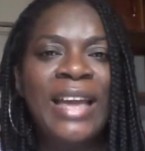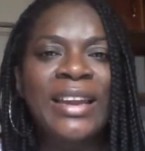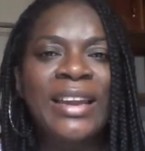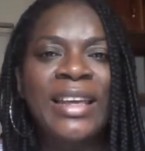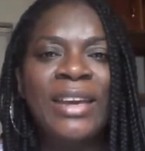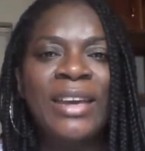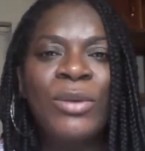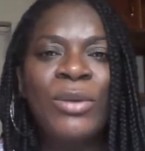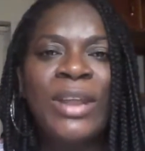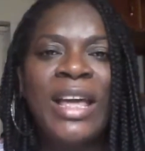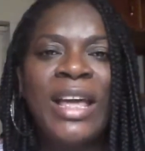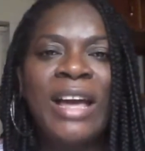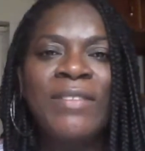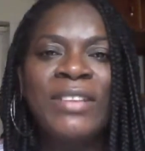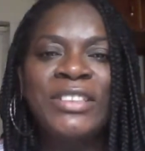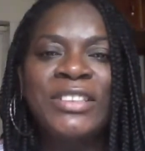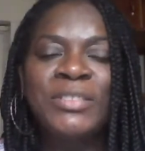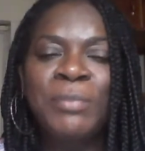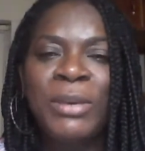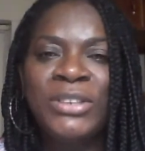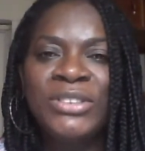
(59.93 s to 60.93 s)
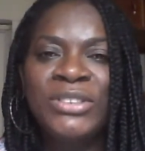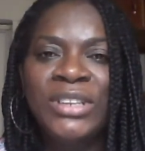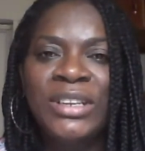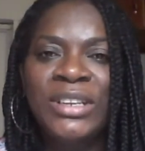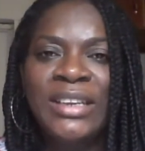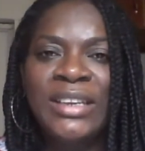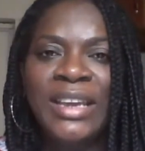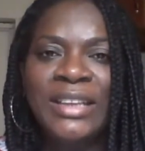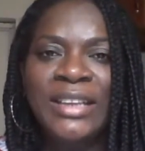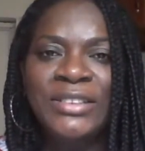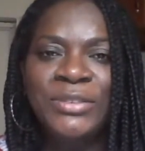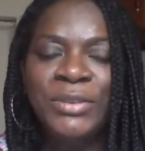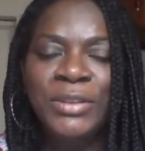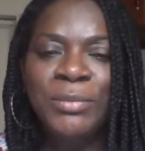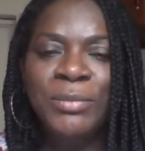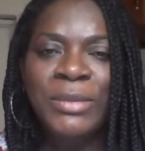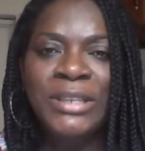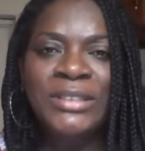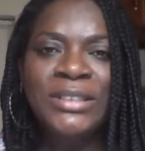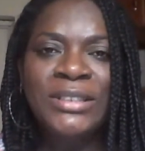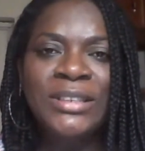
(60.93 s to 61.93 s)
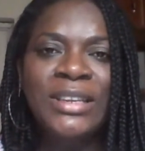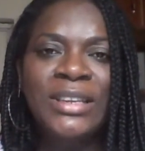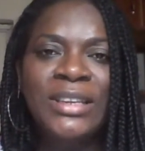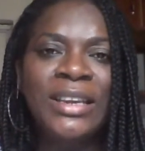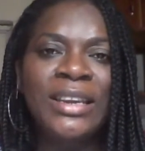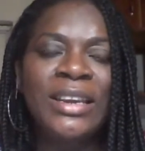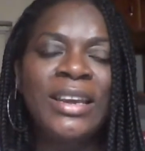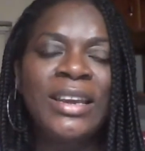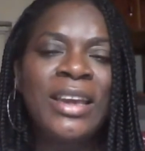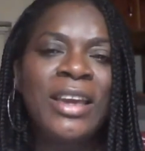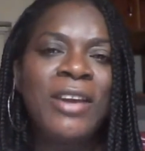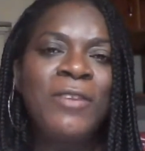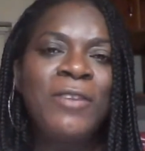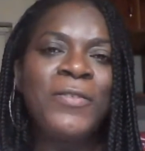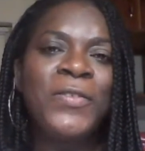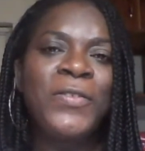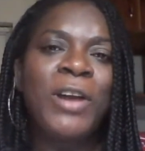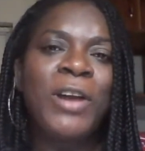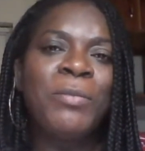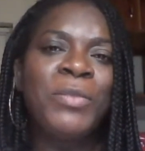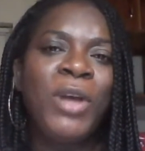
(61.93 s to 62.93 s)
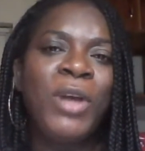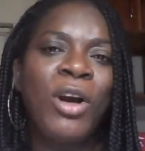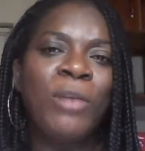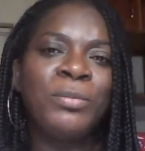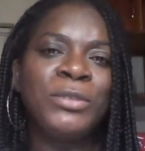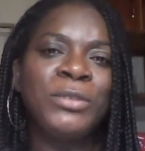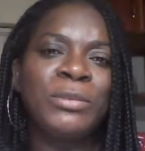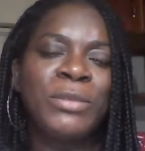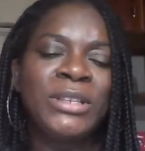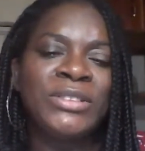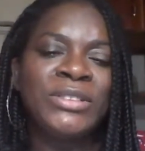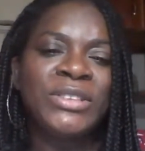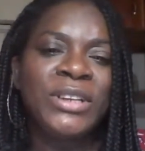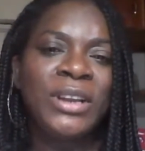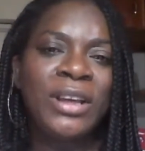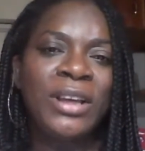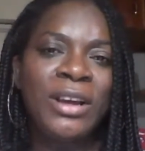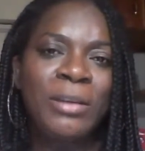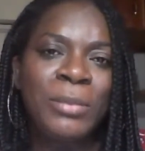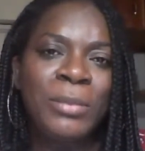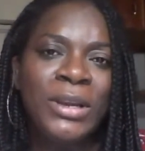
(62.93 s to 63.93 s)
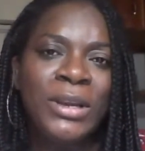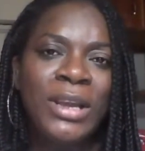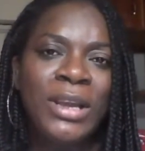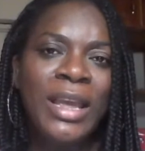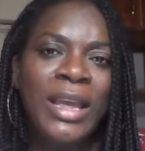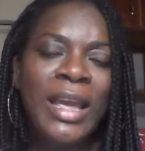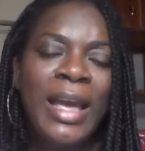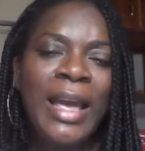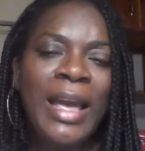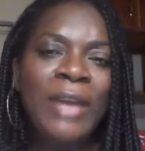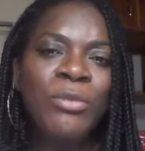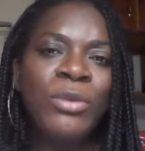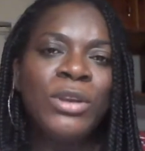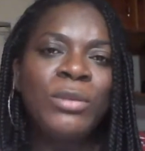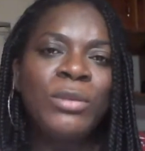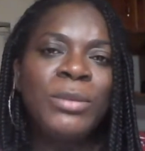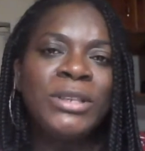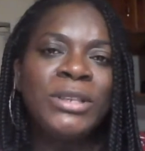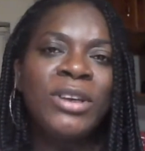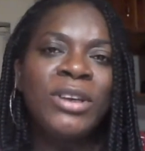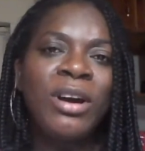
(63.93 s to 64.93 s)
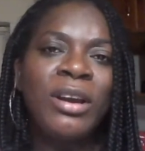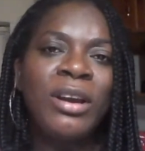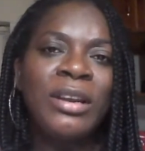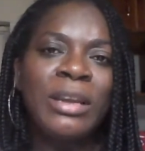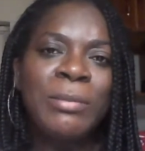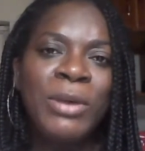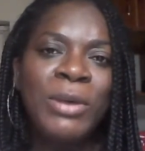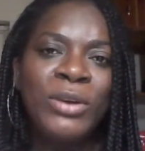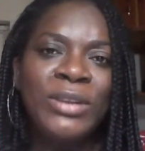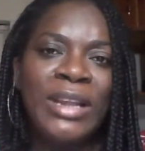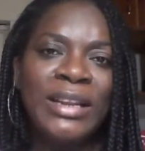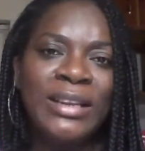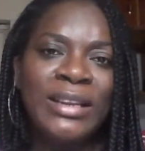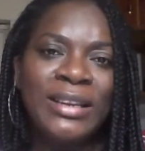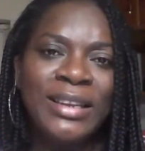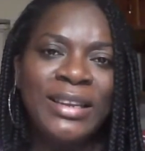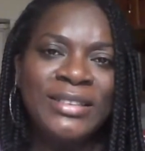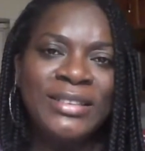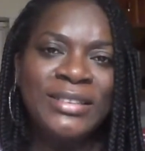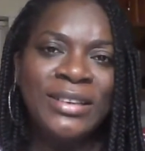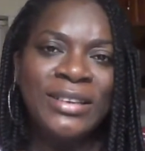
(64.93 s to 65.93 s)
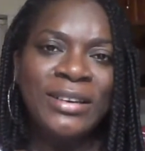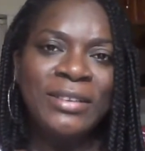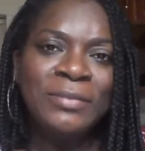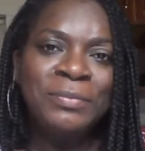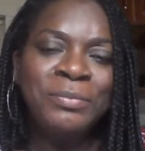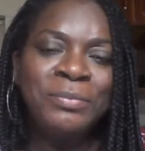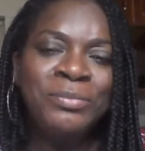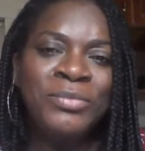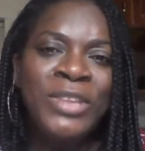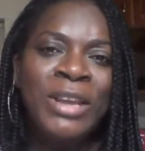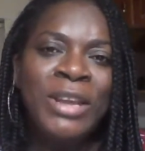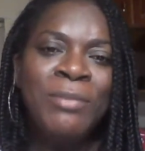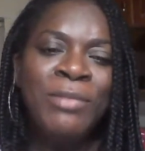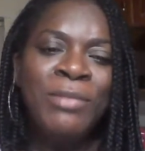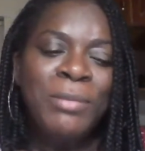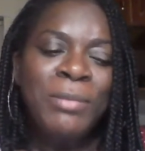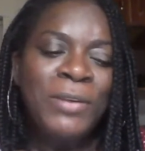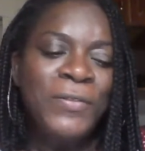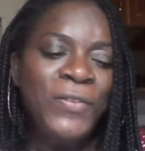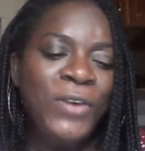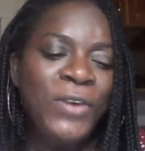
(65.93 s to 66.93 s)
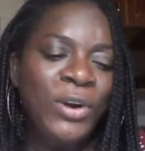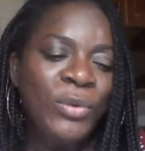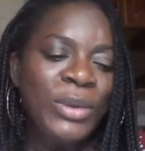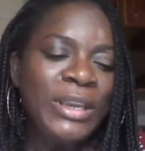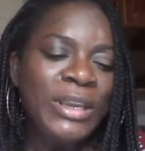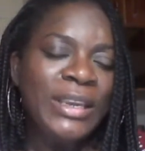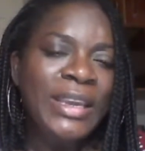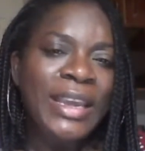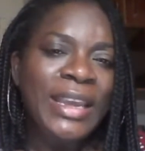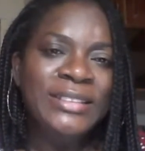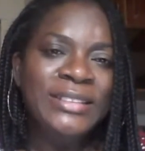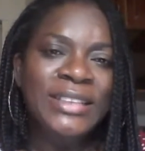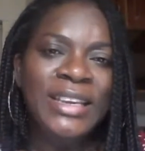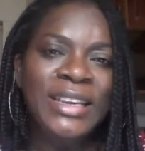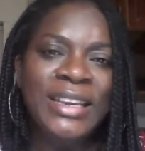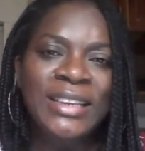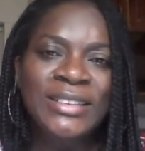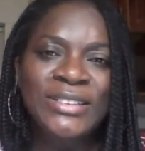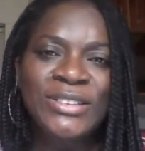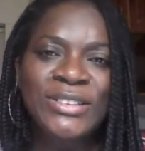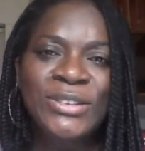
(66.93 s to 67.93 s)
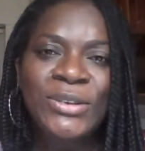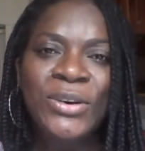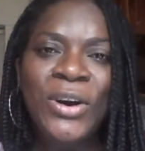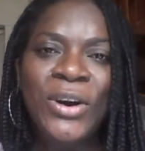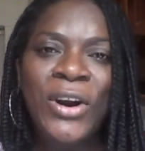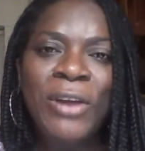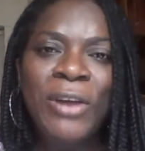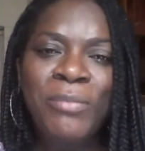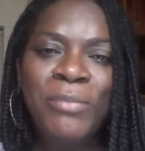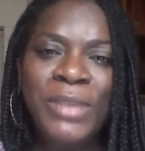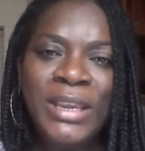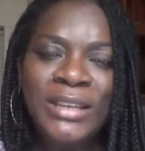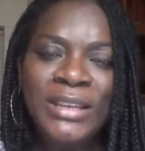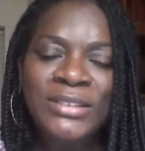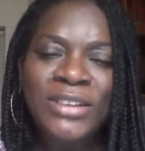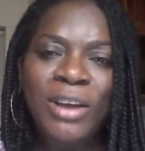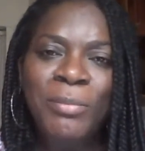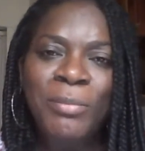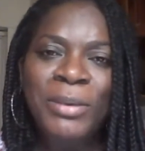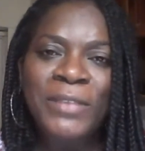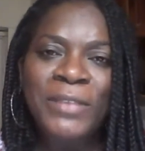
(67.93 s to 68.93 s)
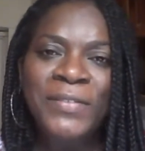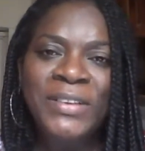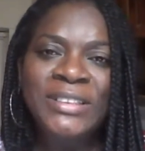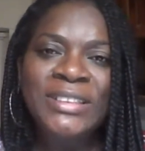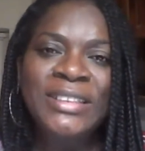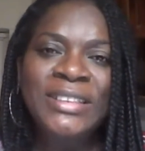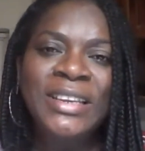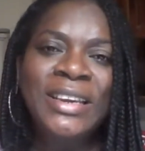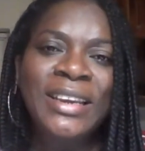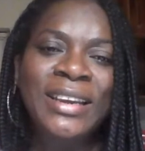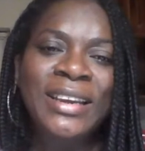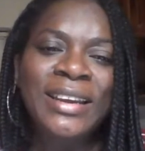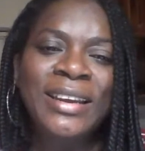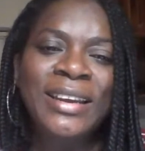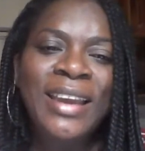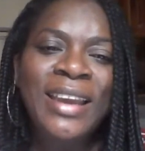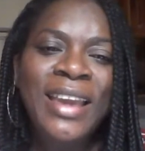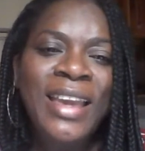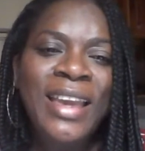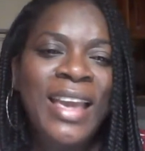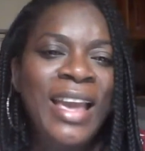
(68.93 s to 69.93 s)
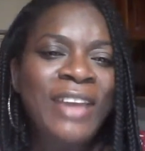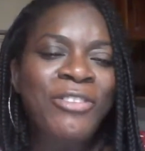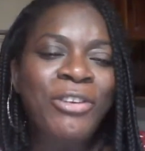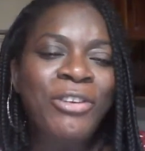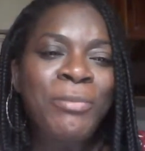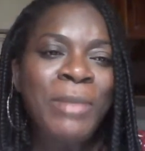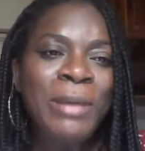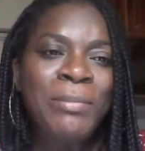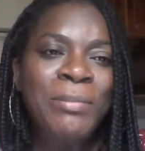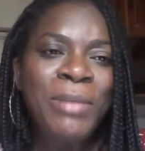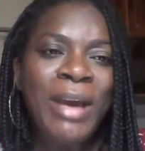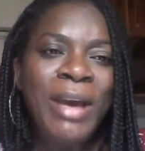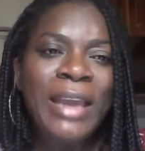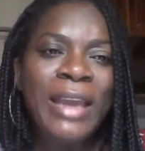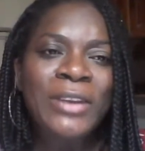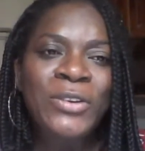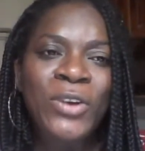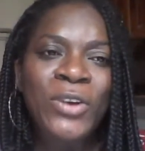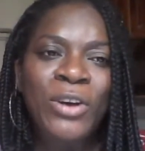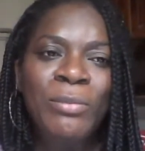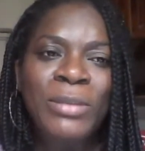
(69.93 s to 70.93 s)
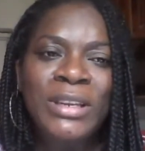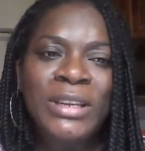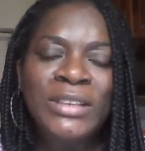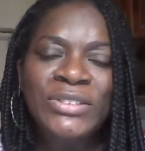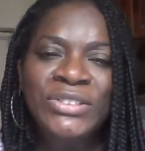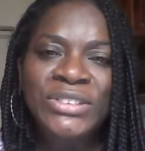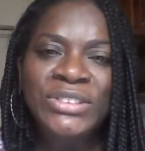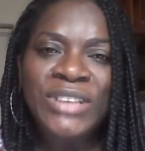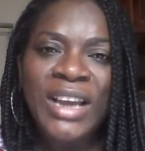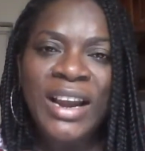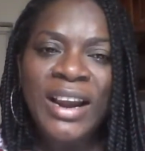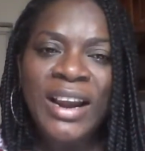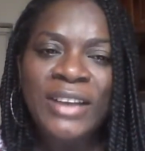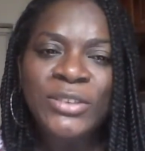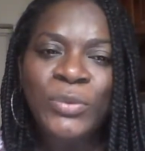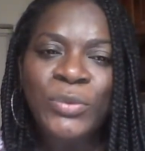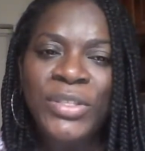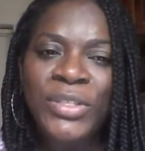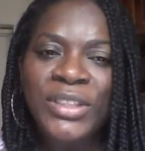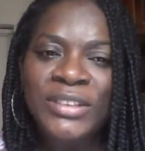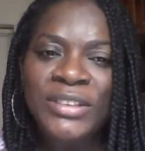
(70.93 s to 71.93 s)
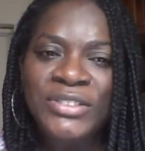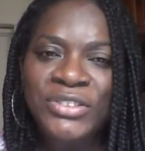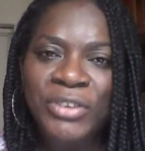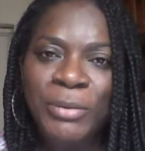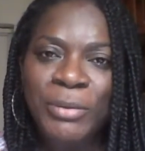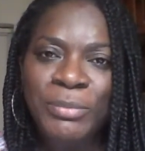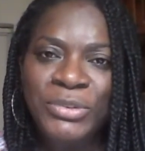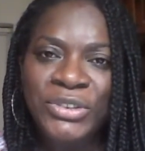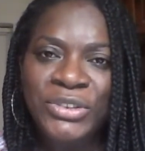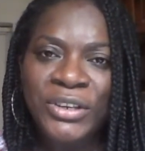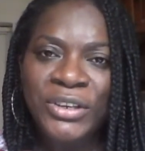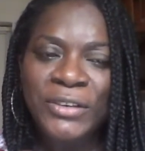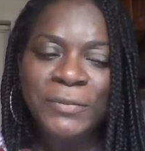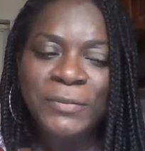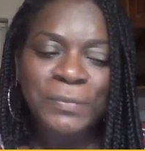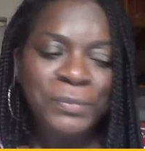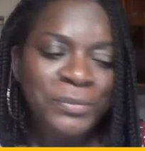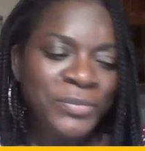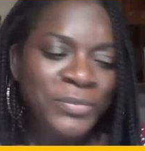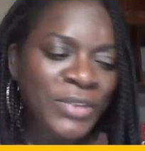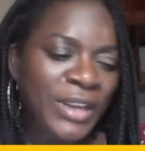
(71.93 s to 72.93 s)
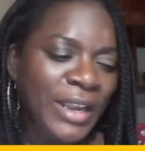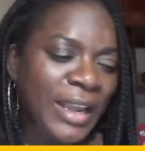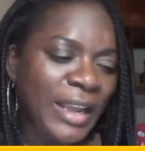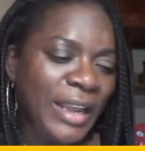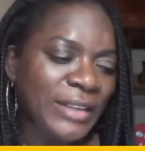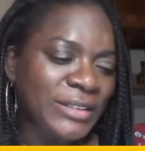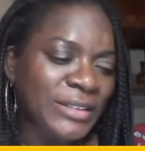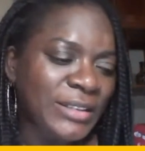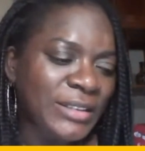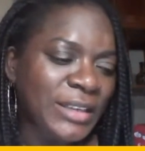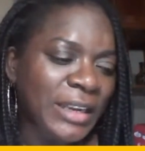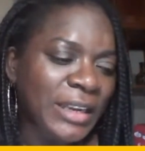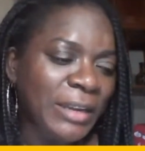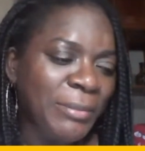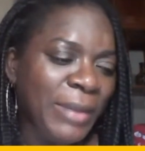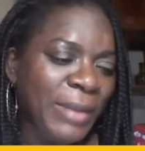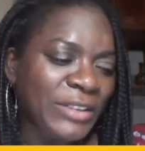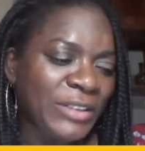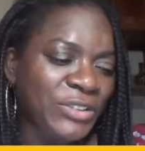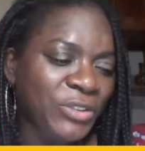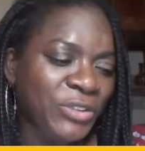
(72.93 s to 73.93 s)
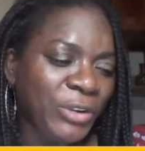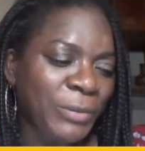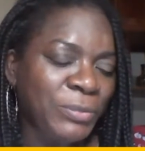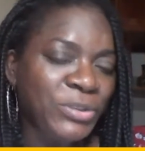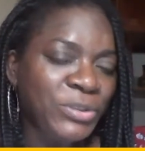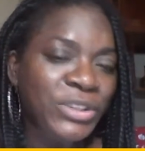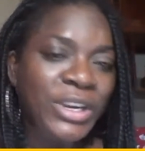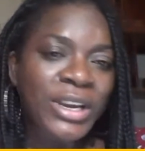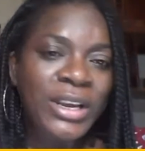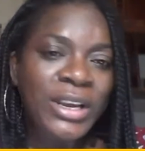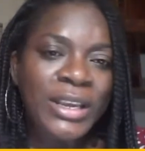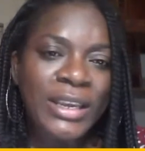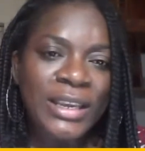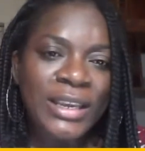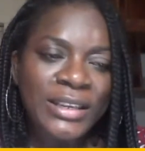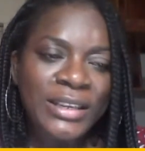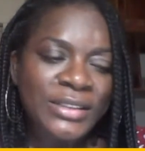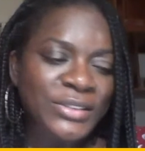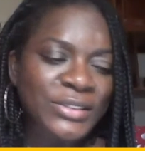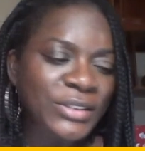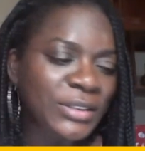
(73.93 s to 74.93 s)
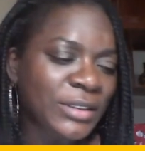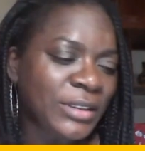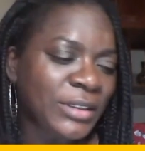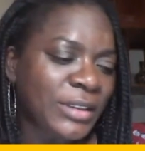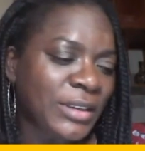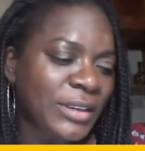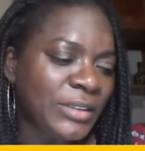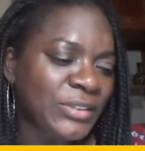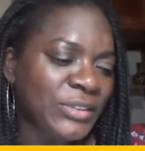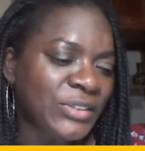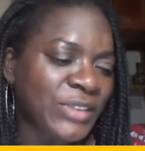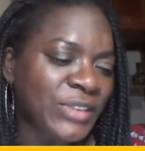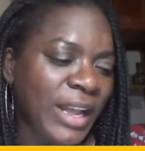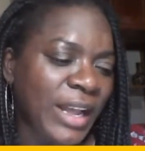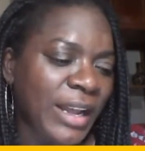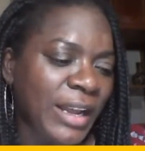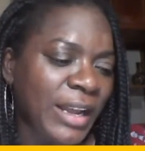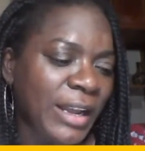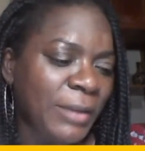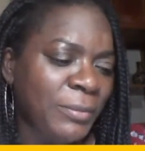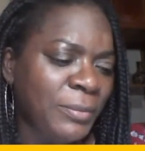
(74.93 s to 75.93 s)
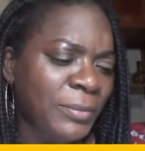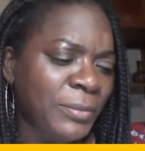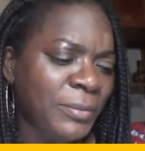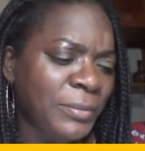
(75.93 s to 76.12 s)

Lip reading: I will have a special guest with me today from the Optimist Club, and we'll be talking about that later. But before we get into our main topic for today, remember I normally start with a scripture. And today my scripture is Psalm